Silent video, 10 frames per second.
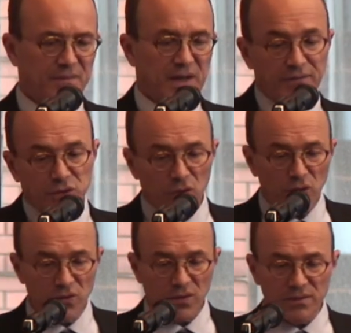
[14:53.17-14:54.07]
After
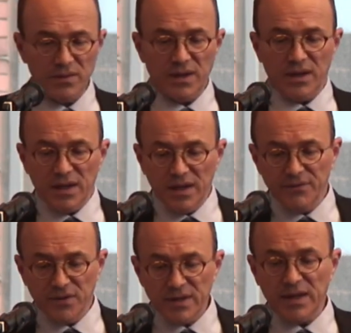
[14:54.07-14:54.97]
all,
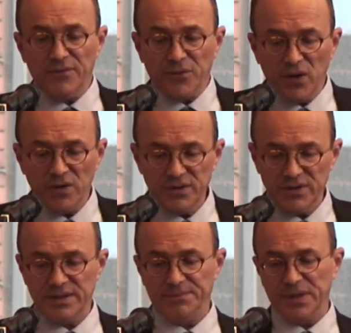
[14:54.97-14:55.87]
even if
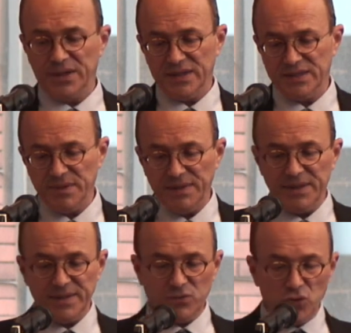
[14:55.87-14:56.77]
London and Paris may
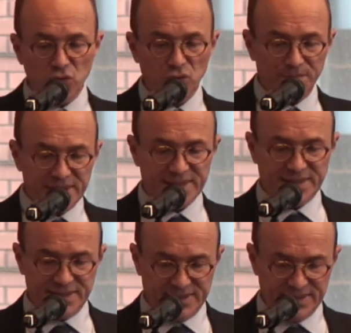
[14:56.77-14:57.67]
be two big
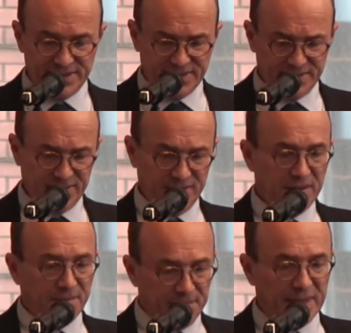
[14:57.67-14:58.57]
cities,
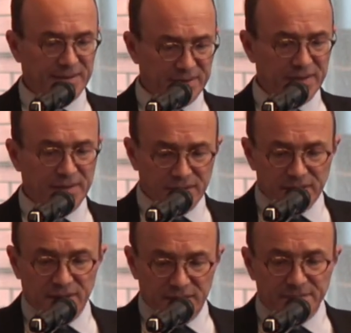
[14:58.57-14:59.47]
but
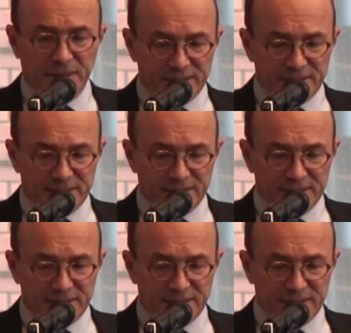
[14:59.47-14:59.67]
they